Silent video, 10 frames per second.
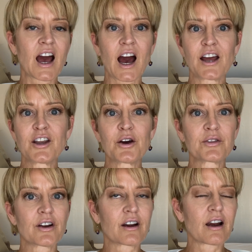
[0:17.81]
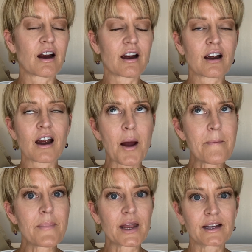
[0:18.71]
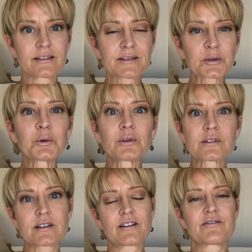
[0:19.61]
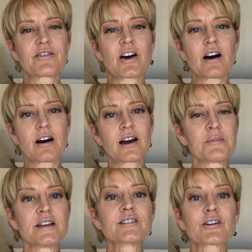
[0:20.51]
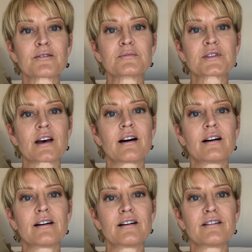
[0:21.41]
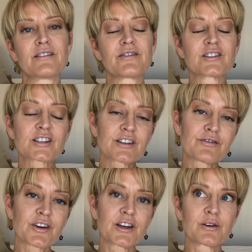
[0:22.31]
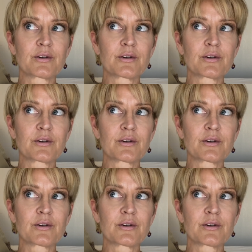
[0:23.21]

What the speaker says: I know there are many schools of thought in terms of if it's good for you,